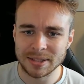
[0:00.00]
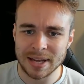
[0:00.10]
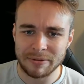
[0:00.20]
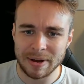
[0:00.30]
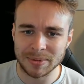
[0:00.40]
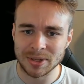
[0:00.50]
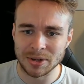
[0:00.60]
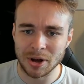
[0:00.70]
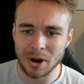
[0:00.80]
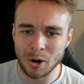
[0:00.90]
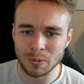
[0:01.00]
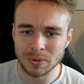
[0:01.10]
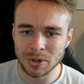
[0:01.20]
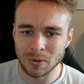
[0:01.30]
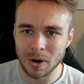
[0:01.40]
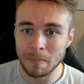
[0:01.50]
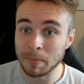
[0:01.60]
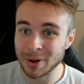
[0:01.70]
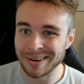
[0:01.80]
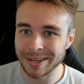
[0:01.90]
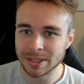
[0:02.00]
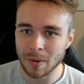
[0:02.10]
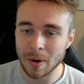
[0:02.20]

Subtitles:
Southampton at home to Burnley. So